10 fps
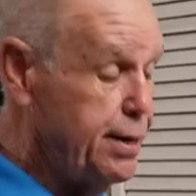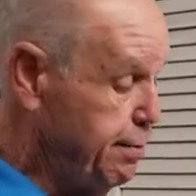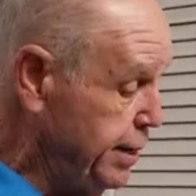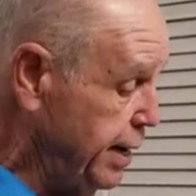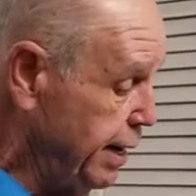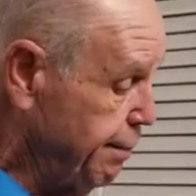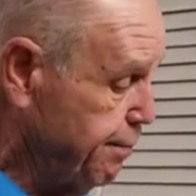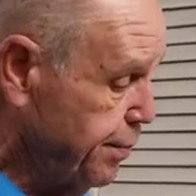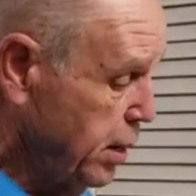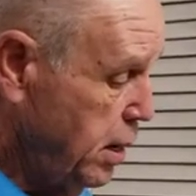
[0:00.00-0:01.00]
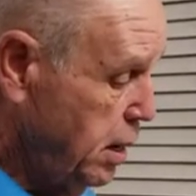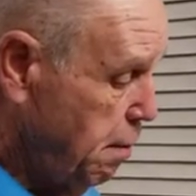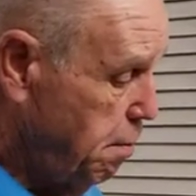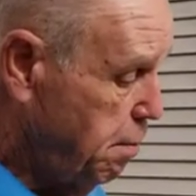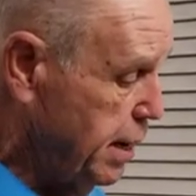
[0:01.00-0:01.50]
to me,
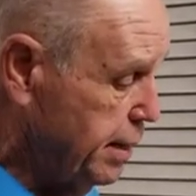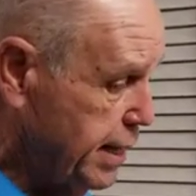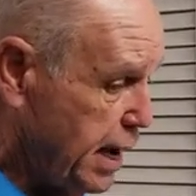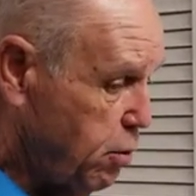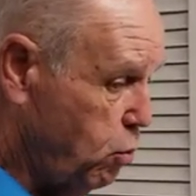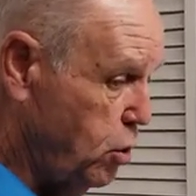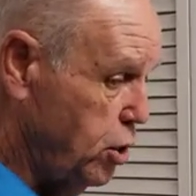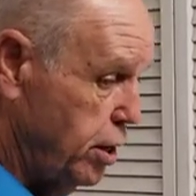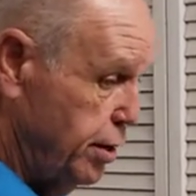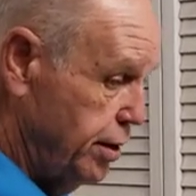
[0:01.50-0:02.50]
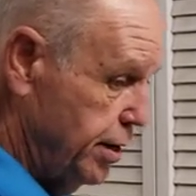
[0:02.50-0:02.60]
but that word,